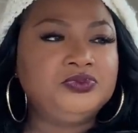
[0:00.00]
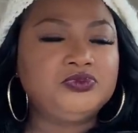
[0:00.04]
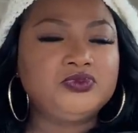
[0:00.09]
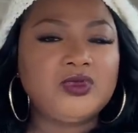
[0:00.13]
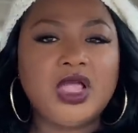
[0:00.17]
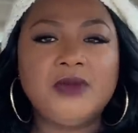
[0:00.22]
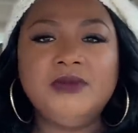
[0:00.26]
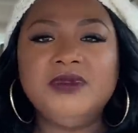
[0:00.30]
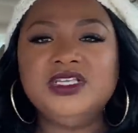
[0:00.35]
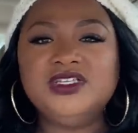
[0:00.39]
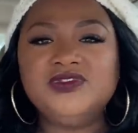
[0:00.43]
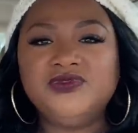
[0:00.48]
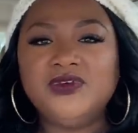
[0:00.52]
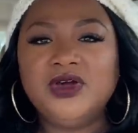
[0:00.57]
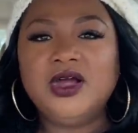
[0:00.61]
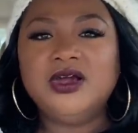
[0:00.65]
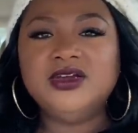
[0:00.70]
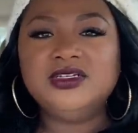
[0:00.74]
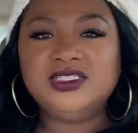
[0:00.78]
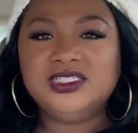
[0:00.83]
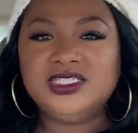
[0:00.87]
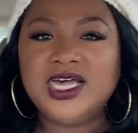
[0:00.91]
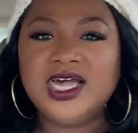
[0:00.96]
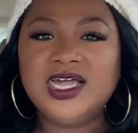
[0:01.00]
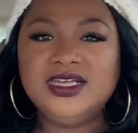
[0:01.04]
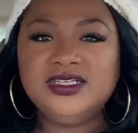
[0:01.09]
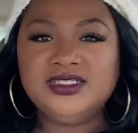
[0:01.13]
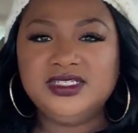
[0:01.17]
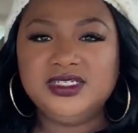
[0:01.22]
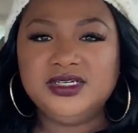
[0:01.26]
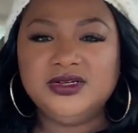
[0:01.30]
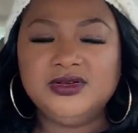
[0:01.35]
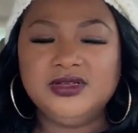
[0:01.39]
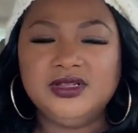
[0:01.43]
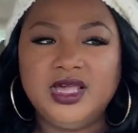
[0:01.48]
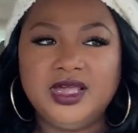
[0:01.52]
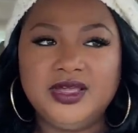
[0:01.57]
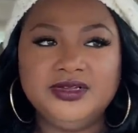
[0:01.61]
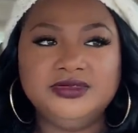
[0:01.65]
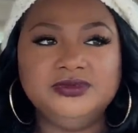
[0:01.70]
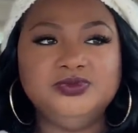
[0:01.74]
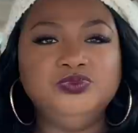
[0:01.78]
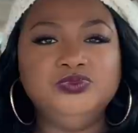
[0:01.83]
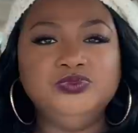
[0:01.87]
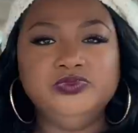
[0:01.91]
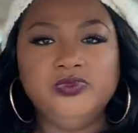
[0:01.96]
I mean, as far as dietary, like
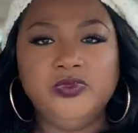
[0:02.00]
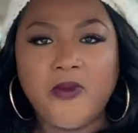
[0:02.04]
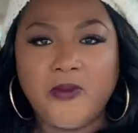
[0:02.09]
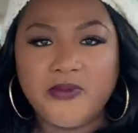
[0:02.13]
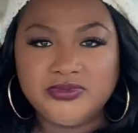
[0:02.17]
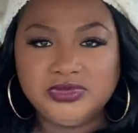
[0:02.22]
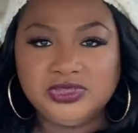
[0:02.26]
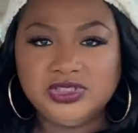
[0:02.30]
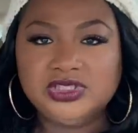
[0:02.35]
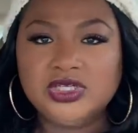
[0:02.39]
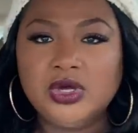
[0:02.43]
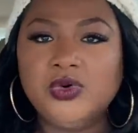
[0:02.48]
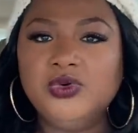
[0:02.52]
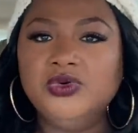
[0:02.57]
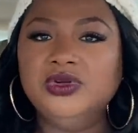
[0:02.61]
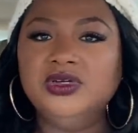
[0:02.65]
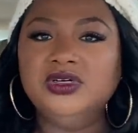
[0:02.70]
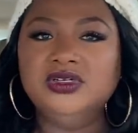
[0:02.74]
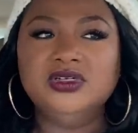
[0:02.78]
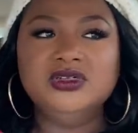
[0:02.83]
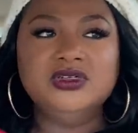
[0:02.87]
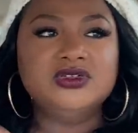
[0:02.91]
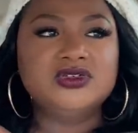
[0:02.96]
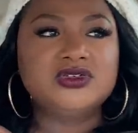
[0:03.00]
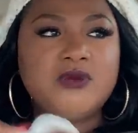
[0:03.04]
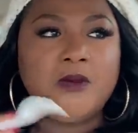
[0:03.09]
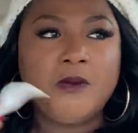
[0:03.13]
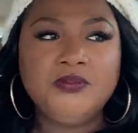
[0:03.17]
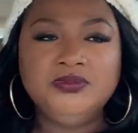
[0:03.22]
sodas,